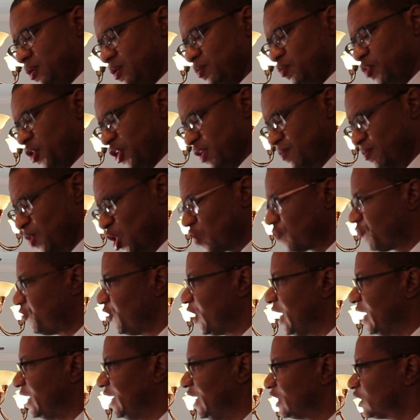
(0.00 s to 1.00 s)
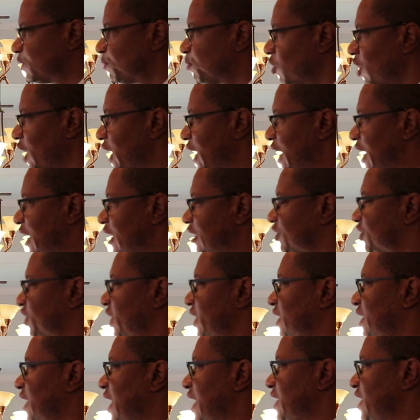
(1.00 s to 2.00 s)
Brother Murphy in his prayers
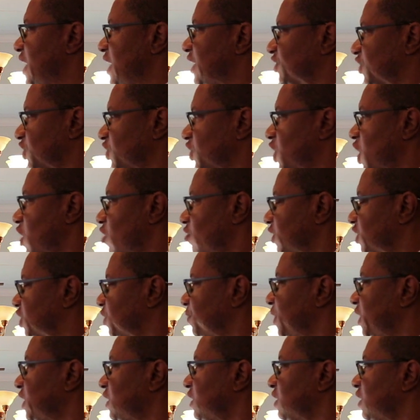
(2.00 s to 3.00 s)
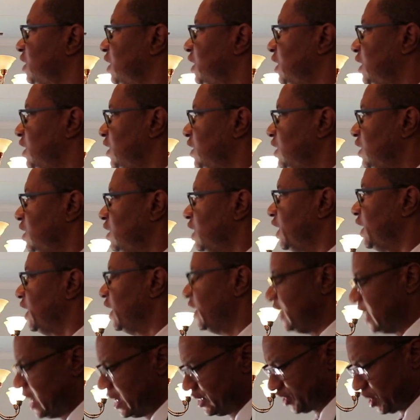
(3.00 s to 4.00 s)
and in his encouragement and
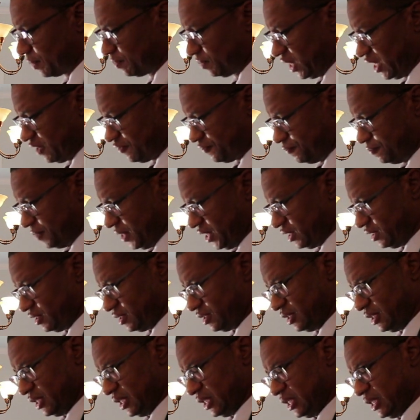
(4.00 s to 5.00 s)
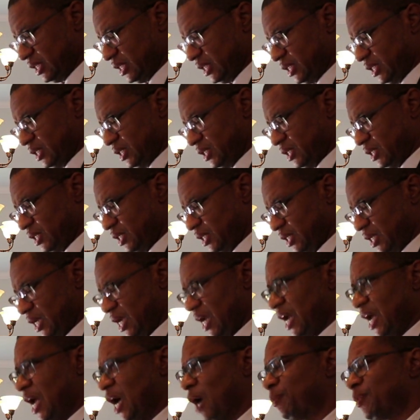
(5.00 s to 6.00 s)
in his upliftment
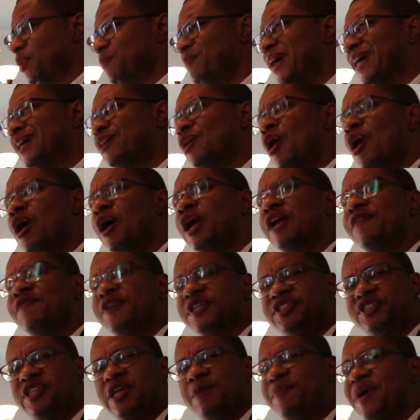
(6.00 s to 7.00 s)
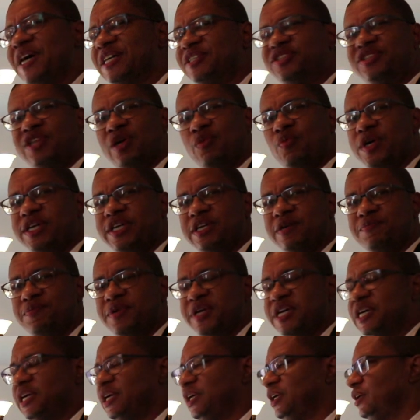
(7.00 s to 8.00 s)
helped make all of us the best that we can
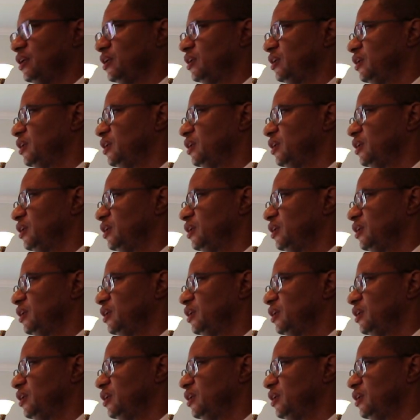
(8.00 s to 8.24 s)
be.